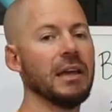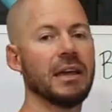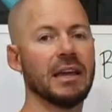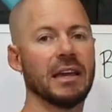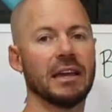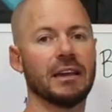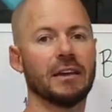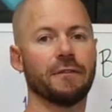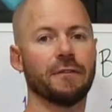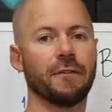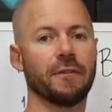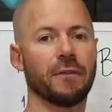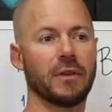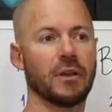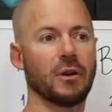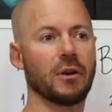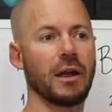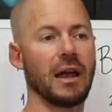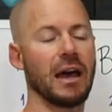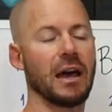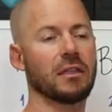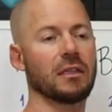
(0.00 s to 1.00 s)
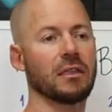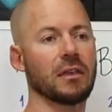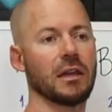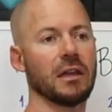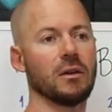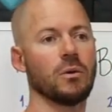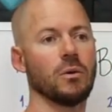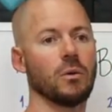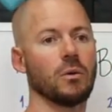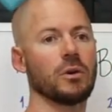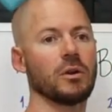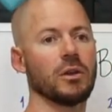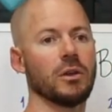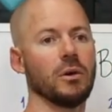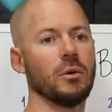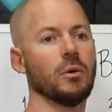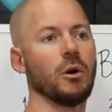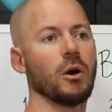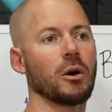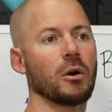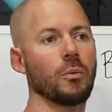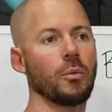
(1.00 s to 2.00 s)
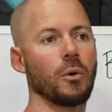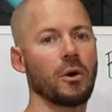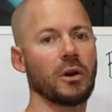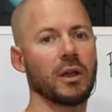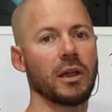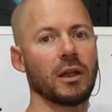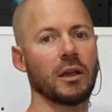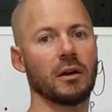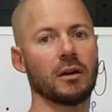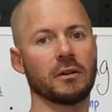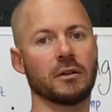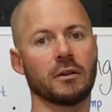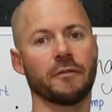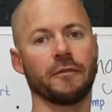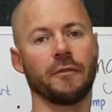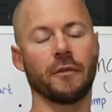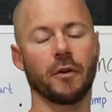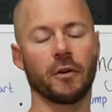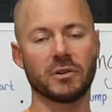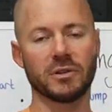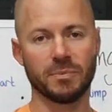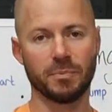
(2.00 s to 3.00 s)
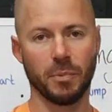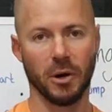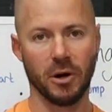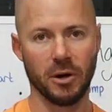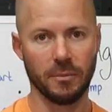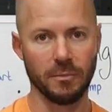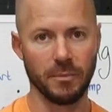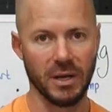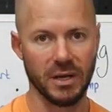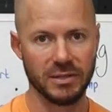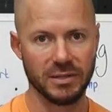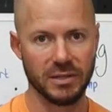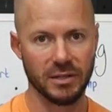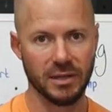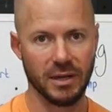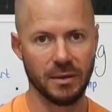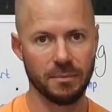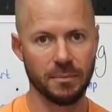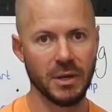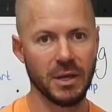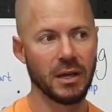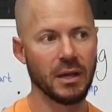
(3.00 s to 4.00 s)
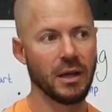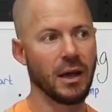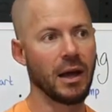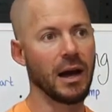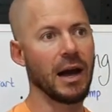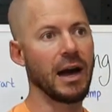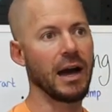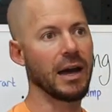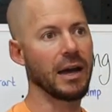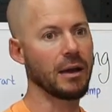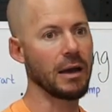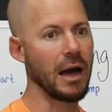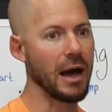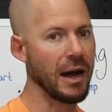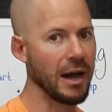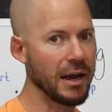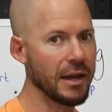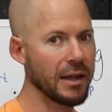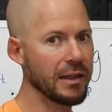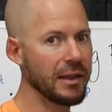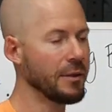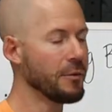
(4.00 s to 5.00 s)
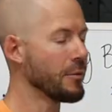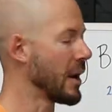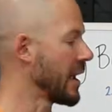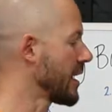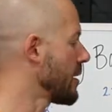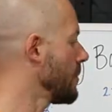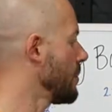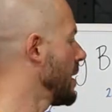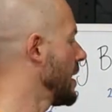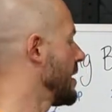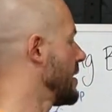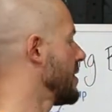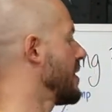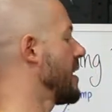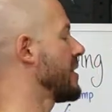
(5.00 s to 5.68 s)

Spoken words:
if your athlete or you are working on your first bar muscle up, I highly recommend